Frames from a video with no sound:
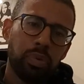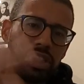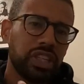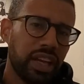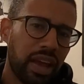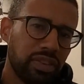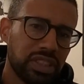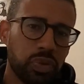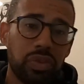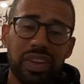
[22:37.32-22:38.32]
Appreciate every
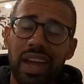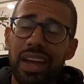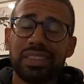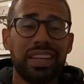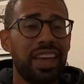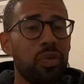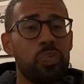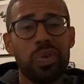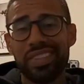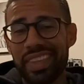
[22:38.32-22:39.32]
single one of you guys. Hit
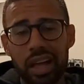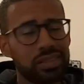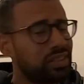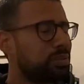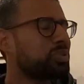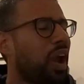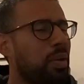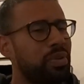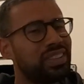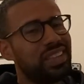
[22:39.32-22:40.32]
1,000
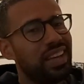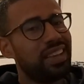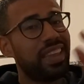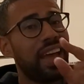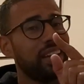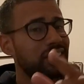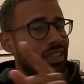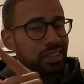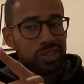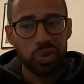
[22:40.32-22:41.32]
subscribers. That
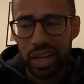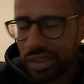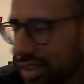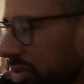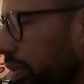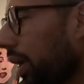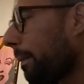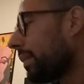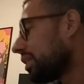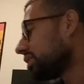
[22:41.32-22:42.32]
shit is crazy to me.
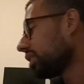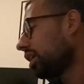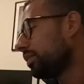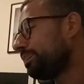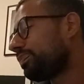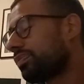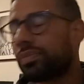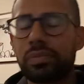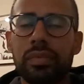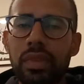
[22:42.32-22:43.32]
So,
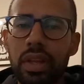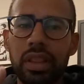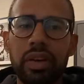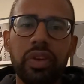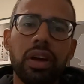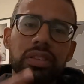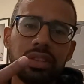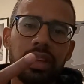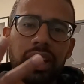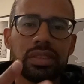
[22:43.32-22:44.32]
love y'all.
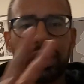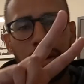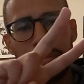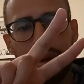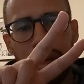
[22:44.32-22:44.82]
See you next time.